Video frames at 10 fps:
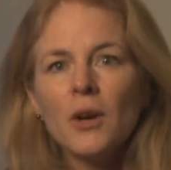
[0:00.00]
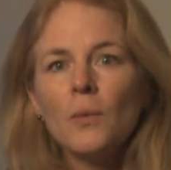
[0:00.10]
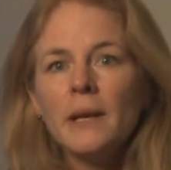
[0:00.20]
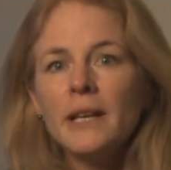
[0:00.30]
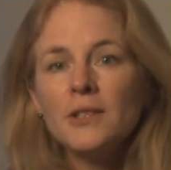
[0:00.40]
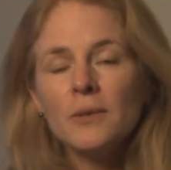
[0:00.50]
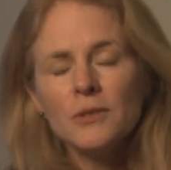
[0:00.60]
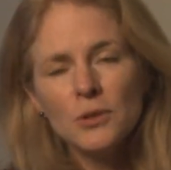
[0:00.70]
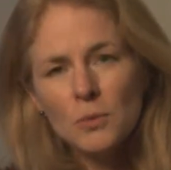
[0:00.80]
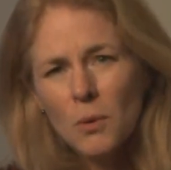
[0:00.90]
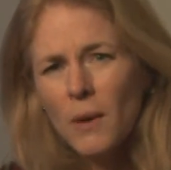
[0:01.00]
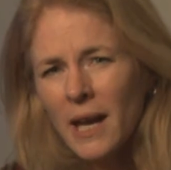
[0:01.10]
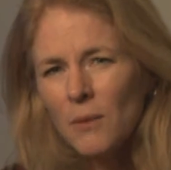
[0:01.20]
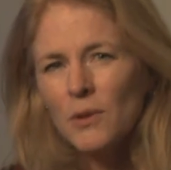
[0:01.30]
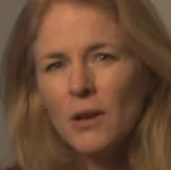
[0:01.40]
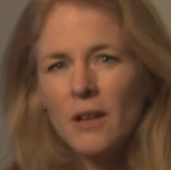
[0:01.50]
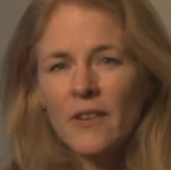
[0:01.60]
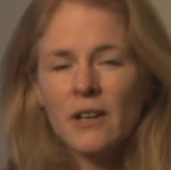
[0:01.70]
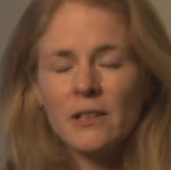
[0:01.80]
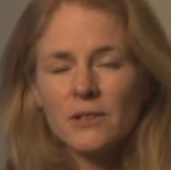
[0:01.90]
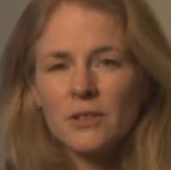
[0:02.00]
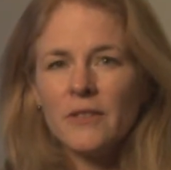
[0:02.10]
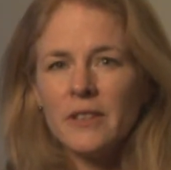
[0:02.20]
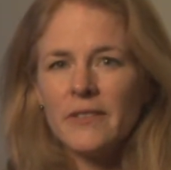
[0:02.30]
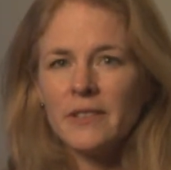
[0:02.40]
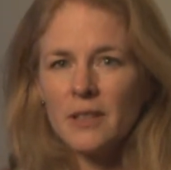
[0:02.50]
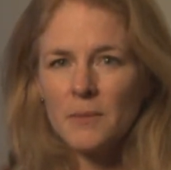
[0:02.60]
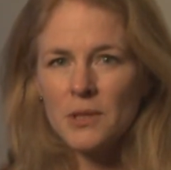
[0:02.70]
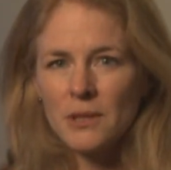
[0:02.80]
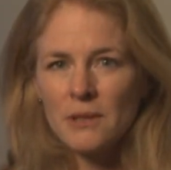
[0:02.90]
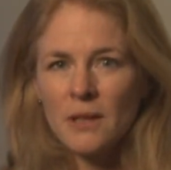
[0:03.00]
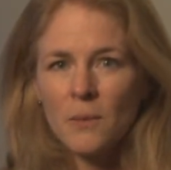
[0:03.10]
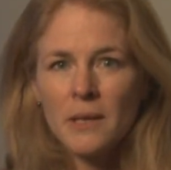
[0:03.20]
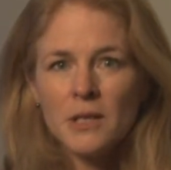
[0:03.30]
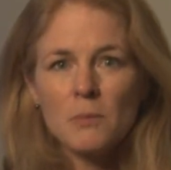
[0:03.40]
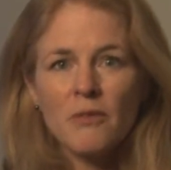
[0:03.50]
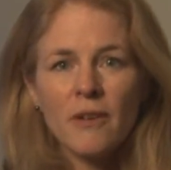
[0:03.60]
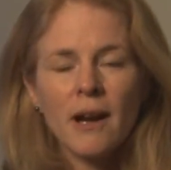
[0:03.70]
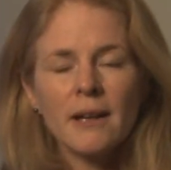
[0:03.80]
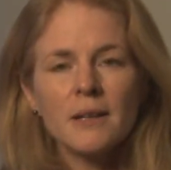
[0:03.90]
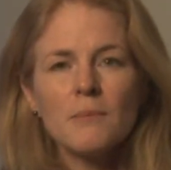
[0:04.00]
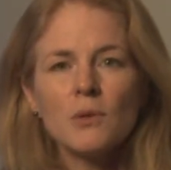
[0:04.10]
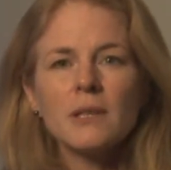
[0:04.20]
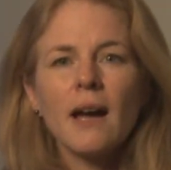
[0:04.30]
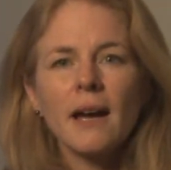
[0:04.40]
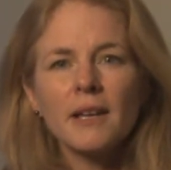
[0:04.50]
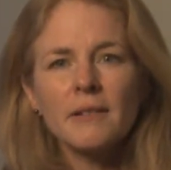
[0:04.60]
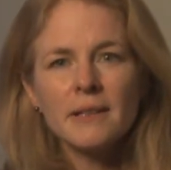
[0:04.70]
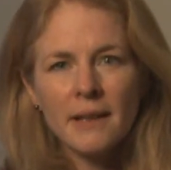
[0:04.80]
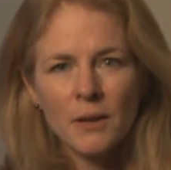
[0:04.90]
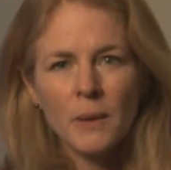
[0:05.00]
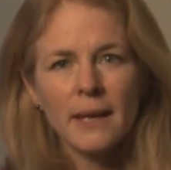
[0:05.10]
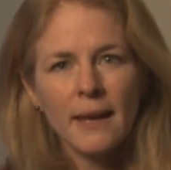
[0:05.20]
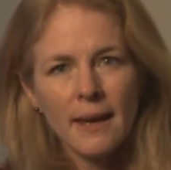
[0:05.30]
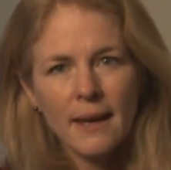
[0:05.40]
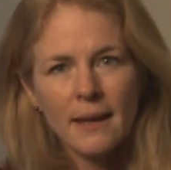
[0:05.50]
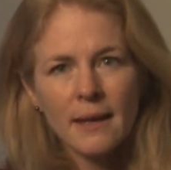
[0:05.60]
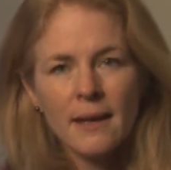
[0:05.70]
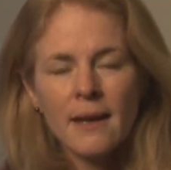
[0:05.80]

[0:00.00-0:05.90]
we need to do away with all of our conservative assumptions and we need to provide the most accurate data we can.